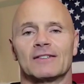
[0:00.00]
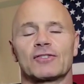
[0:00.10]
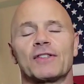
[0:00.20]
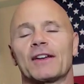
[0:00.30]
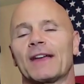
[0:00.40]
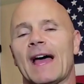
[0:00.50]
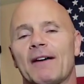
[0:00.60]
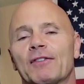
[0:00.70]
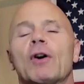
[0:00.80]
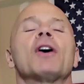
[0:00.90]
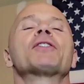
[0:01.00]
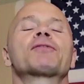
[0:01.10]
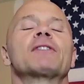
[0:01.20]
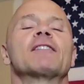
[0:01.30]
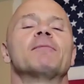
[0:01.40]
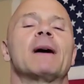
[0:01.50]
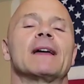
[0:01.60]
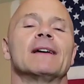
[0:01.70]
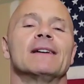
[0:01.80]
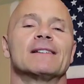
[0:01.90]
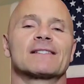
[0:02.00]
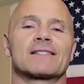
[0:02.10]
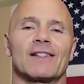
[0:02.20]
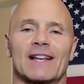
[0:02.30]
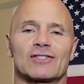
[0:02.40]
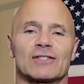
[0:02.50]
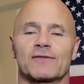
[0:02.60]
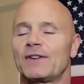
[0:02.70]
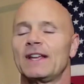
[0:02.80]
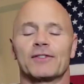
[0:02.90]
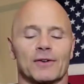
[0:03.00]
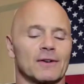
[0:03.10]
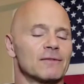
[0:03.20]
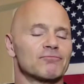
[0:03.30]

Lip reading: So there you have it, all three of my selections for either